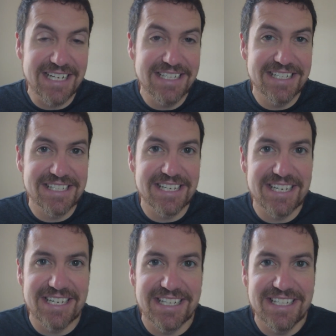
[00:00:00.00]
It is
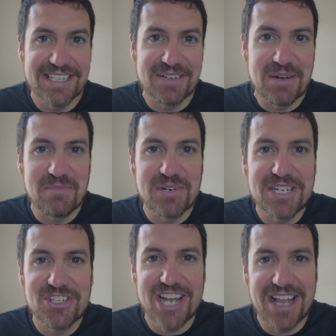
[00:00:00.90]
a pretty
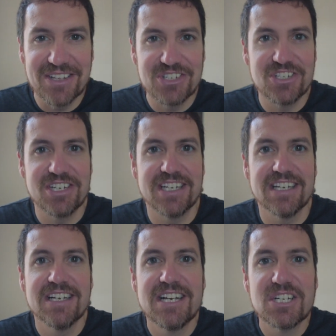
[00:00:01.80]

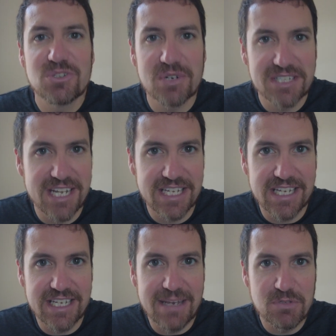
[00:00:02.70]
challenging trick-taking
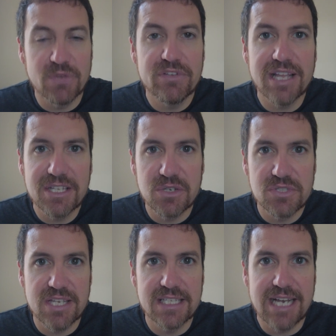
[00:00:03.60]
game. So if you like those
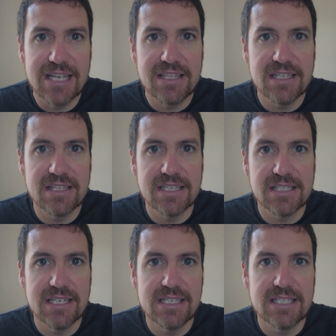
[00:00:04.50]
things, I think this
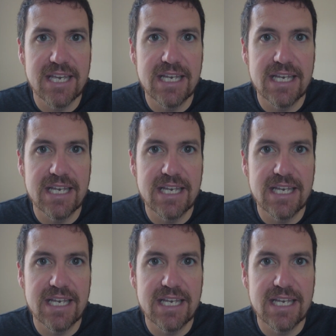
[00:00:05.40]
is